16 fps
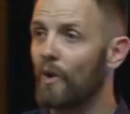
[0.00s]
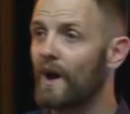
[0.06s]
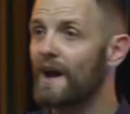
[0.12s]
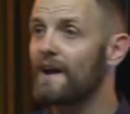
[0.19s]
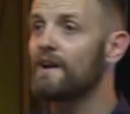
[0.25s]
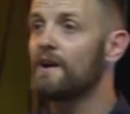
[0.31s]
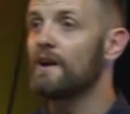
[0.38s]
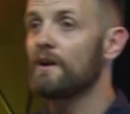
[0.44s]

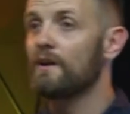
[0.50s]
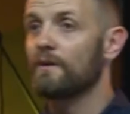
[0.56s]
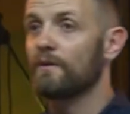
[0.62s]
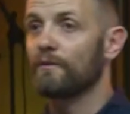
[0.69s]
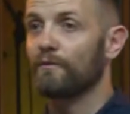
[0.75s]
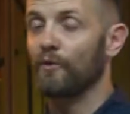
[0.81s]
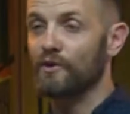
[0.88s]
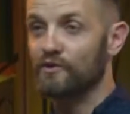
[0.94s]
Why?
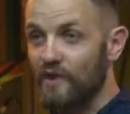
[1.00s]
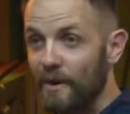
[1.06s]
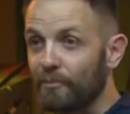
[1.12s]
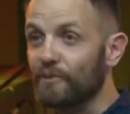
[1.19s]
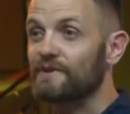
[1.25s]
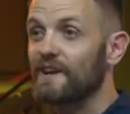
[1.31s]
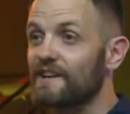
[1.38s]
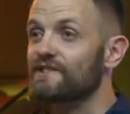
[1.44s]
For his
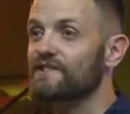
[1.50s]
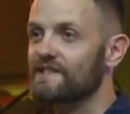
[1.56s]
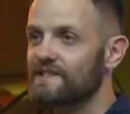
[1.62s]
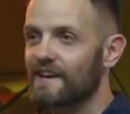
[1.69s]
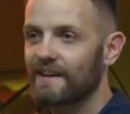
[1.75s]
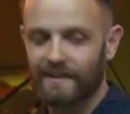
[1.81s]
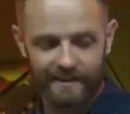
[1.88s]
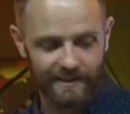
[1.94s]

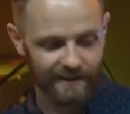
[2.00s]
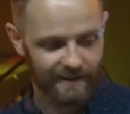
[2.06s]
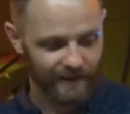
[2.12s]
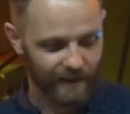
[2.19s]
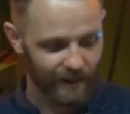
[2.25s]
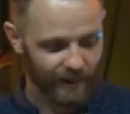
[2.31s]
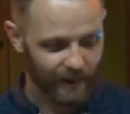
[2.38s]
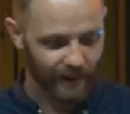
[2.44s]
reputation's sake.
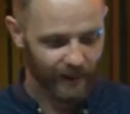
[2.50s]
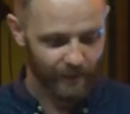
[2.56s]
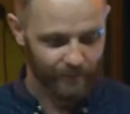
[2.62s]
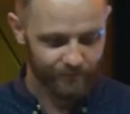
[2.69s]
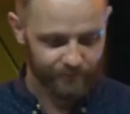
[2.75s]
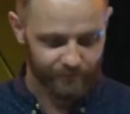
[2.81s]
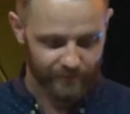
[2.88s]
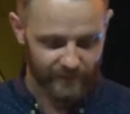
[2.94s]

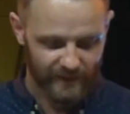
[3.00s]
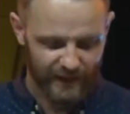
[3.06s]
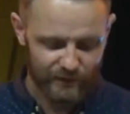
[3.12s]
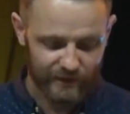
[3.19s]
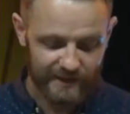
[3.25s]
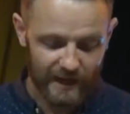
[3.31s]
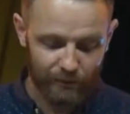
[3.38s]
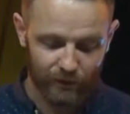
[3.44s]

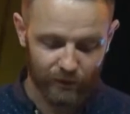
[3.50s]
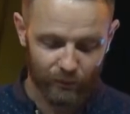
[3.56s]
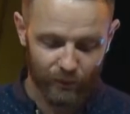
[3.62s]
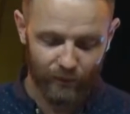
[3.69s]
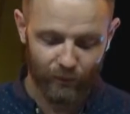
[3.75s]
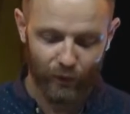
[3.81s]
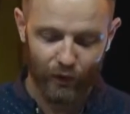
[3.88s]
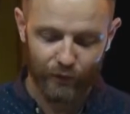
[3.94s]
That's what
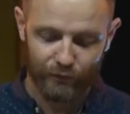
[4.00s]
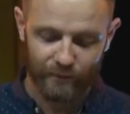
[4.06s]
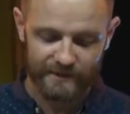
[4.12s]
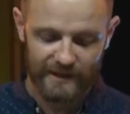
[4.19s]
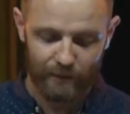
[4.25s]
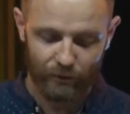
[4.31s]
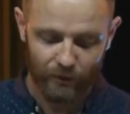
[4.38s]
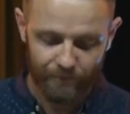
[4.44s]
we learned
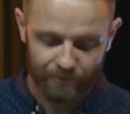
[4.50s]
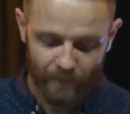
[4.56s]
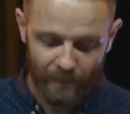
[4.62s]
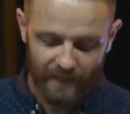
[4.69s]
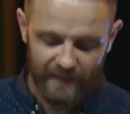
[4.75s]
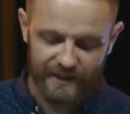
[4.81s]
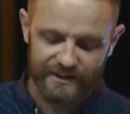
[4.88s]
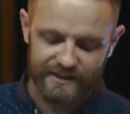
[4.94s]
from Tabo.
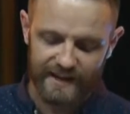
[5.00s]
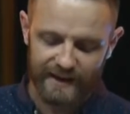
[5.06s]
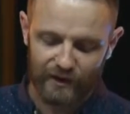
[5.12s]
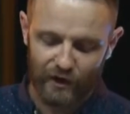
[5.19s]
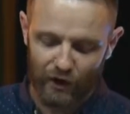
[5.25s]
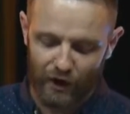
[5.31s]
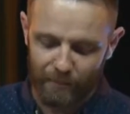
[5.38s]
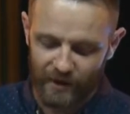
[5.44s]
Then
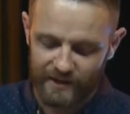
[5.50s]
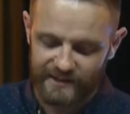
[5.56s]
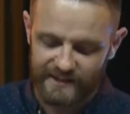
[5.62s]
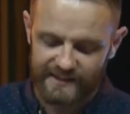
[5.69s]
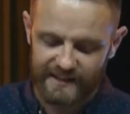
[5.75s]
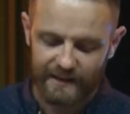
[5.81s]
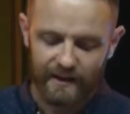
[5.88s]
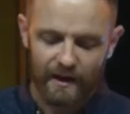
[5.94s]
Gisette got up here and
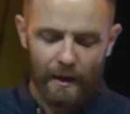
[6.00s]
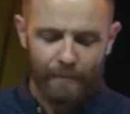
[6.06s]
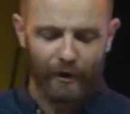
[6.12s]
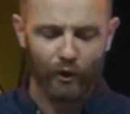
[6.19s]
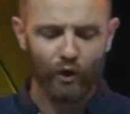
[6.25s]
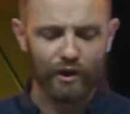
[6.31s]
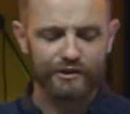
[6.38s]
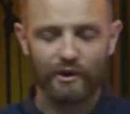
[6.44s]
she said,
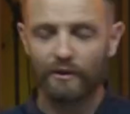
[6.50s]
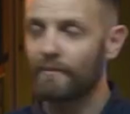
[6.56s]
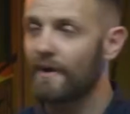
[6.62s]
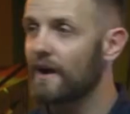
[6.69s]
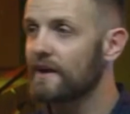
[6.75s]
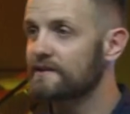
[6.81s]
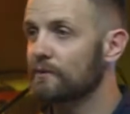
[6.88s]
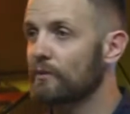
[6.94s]
but also a
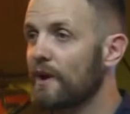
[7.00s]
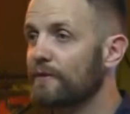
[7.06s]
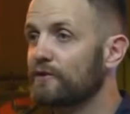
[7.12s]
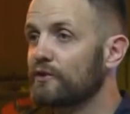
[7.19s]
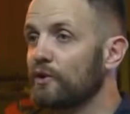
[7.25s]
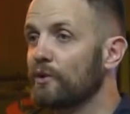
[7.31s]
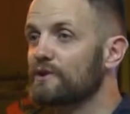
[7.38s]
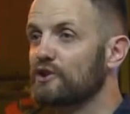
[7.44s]
mountain we
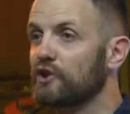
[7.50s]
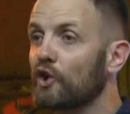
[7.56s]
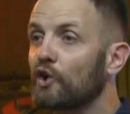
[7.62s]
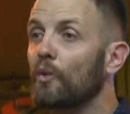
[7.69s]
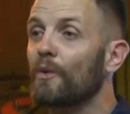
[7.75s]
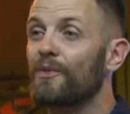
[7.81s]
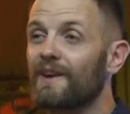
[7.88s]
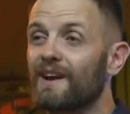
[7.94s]
have to do is
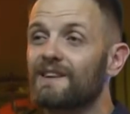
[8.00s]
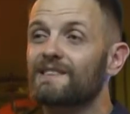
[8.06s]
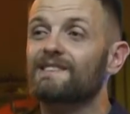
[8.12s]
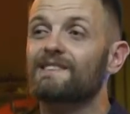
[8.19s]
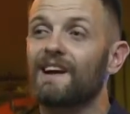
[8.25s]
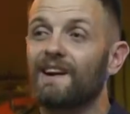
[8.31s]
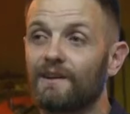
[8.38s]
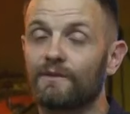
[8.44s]
look within
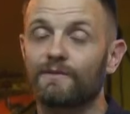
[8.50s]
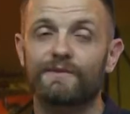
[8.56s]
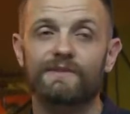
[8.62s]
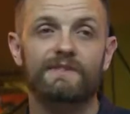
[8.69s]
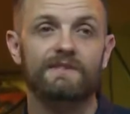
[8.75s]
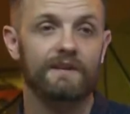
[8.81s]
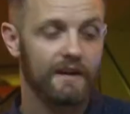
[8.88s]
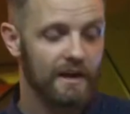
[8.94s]

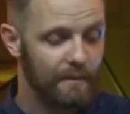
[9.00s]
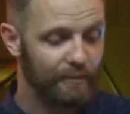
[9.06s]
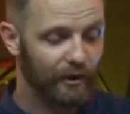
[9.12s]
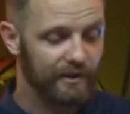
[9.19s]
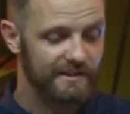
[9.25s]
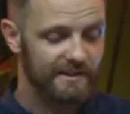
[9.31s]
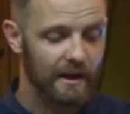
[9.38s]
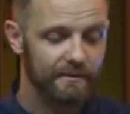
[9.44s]
ourselves.
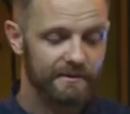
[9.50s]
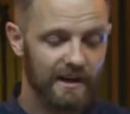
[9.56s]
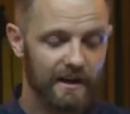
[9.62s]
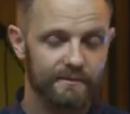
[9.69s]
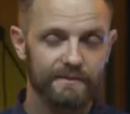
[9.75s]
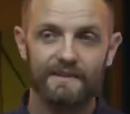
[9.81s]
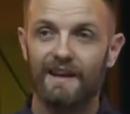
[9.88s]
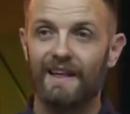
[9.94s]
Because
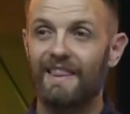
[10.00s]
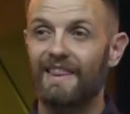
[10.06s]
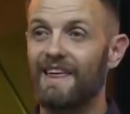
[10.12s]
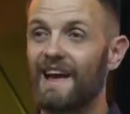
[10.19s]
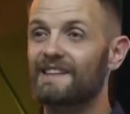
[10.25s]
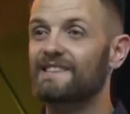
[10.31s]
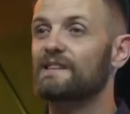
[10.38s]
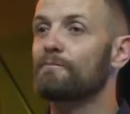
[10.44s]
sometimes
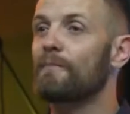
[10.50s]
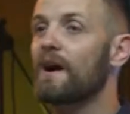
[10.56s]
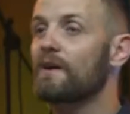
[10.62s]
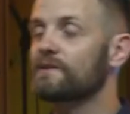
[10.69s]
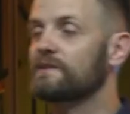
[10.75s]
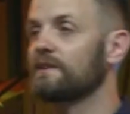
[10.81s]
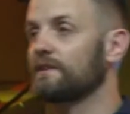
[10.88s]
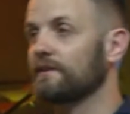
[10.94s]
that's the
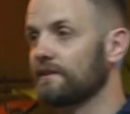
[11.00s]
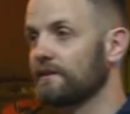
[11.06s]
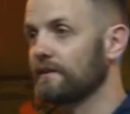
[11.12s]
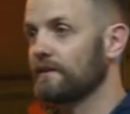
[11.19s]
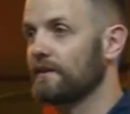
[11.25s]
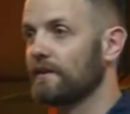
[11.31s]
mountain.